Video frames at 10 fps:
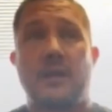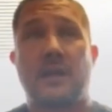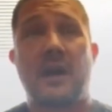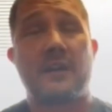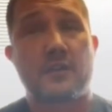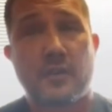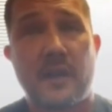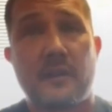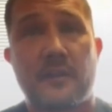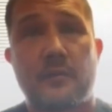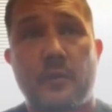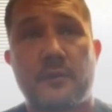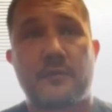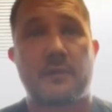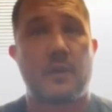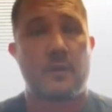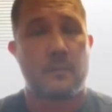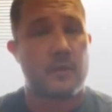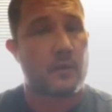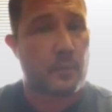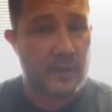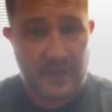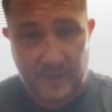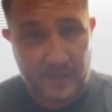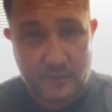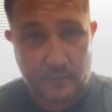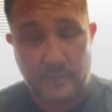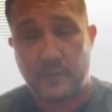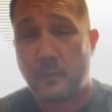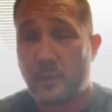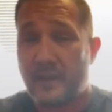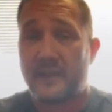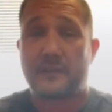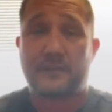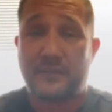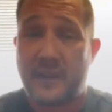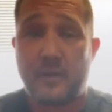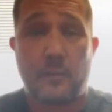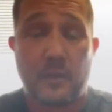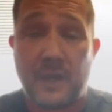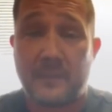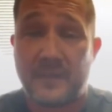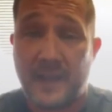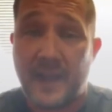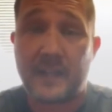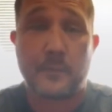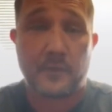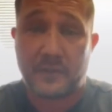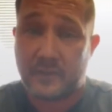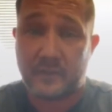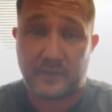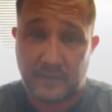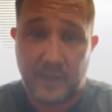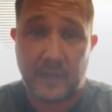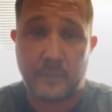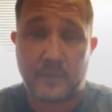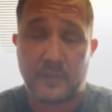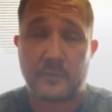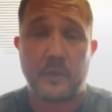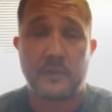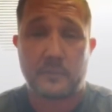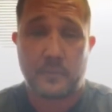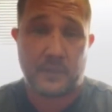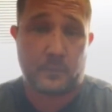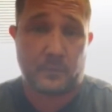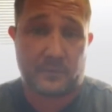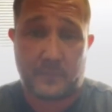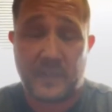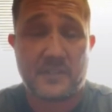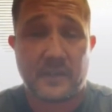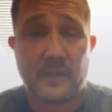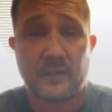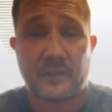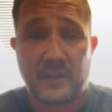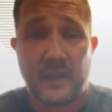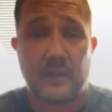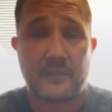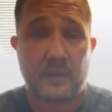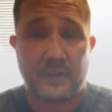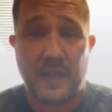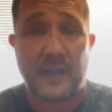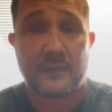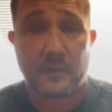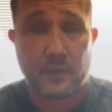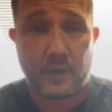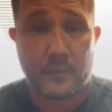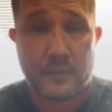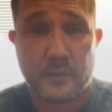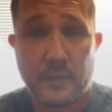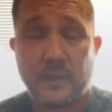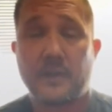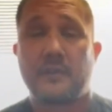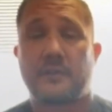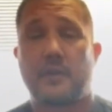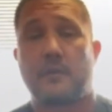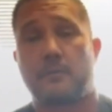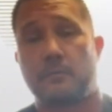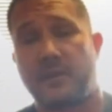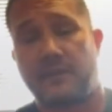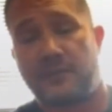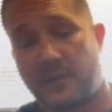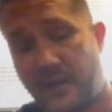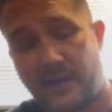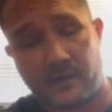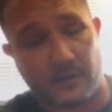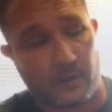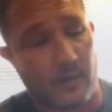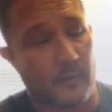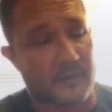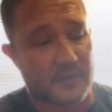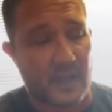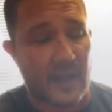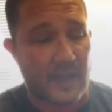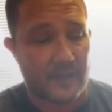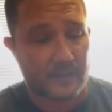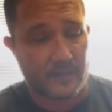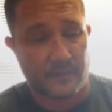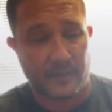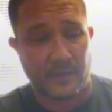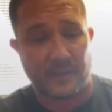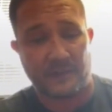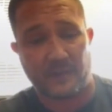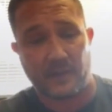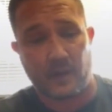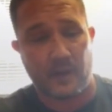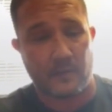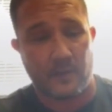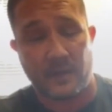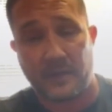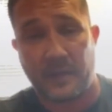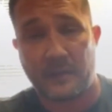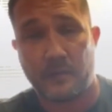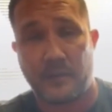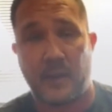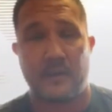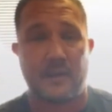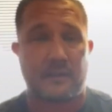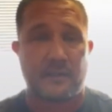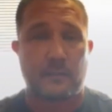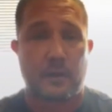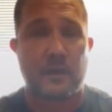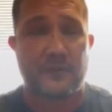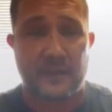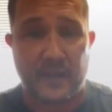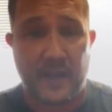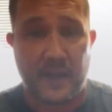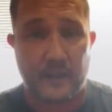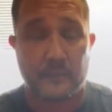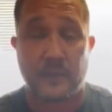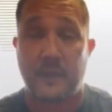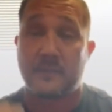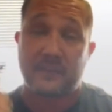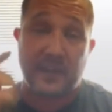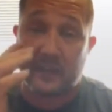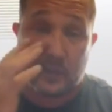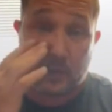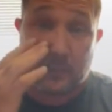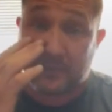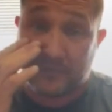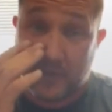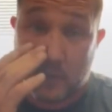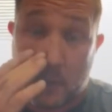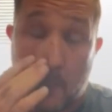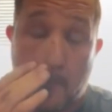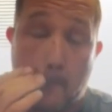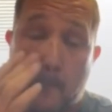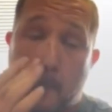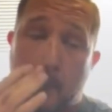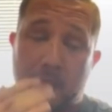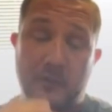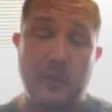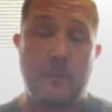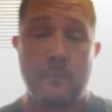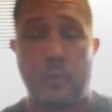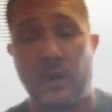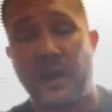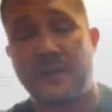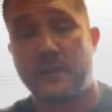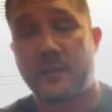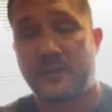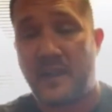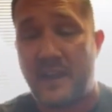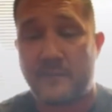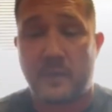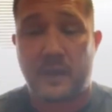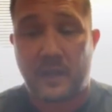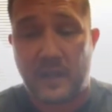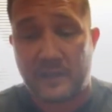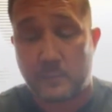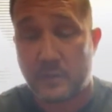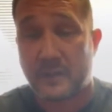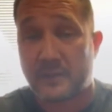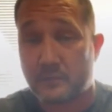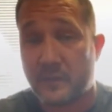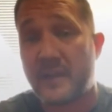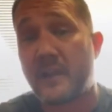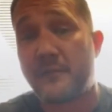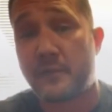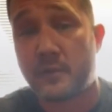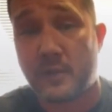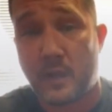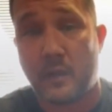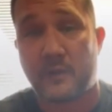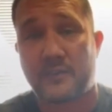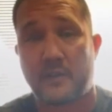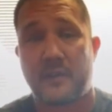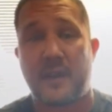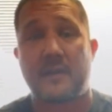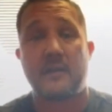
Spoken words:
A lot of trainers will throw a meal plan at you. Meal plans fail probably 90% of the time because most people, especially here in the South, our diets are garbage. So if you're eating a garbage diet and then I say, all right, Monday, you now eat this perfect diet, I'm setting you up to fail. So what I do is I have my clients bring a 3-day food log so that I